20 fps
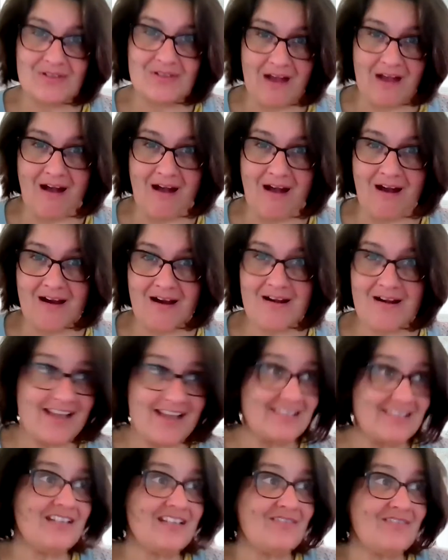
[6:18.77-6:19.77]
are
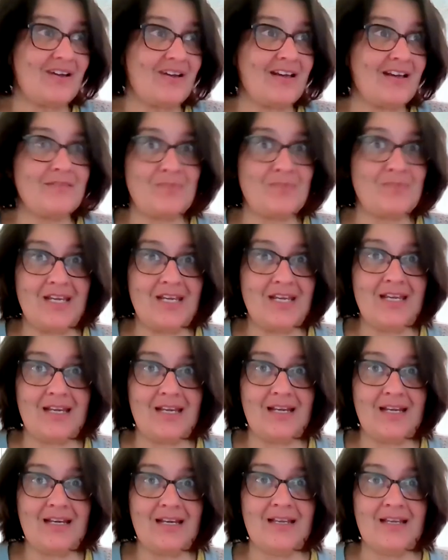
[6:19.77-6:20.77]
as a divine
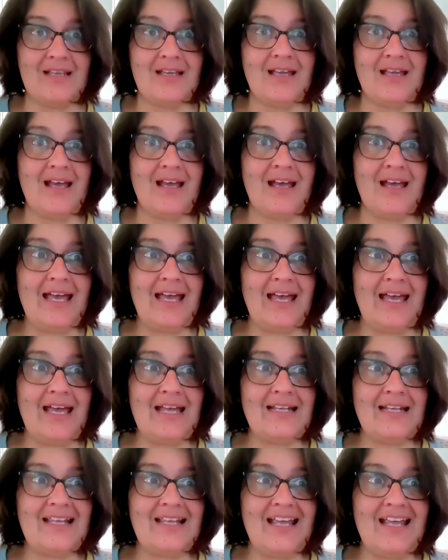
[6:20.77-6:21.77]
being,
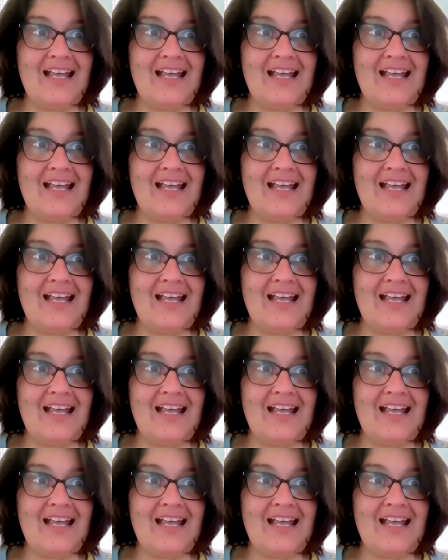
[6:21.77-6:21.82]
and